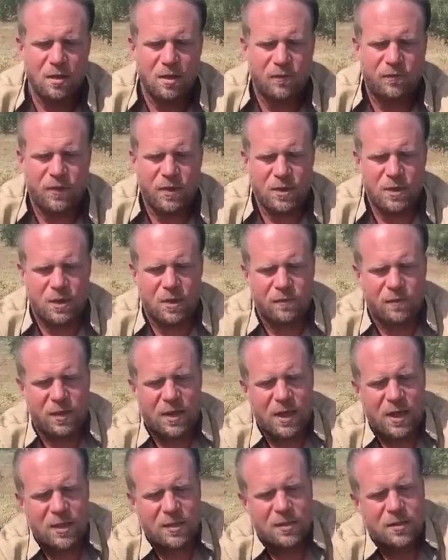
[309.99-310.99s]
The fixing of the
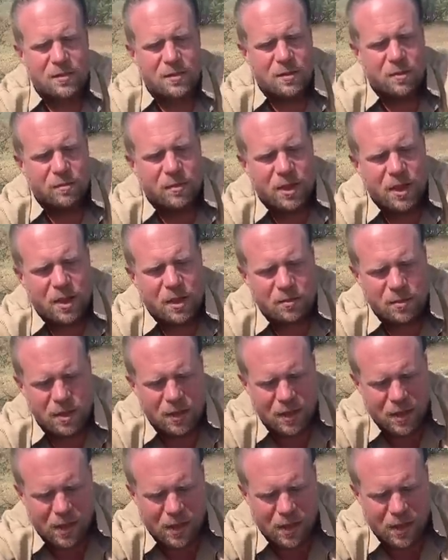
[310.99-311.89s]
gas system came in the